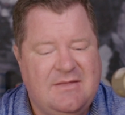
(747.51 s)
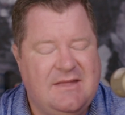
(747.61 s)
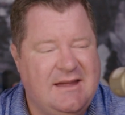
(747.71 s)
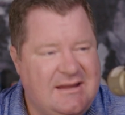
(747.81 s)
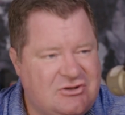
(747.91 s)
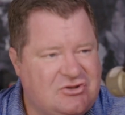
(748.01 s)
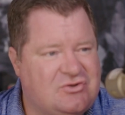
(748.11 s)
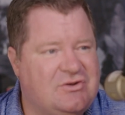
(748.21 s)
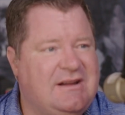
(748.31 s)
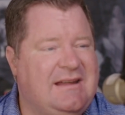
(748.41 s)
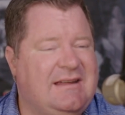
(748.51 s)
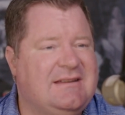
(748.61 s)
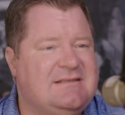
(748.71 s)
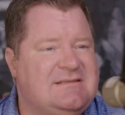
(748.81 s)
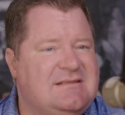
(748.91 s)
The history
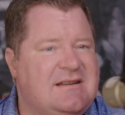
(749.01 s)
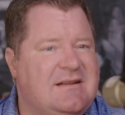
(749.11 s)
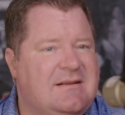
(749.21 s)
is,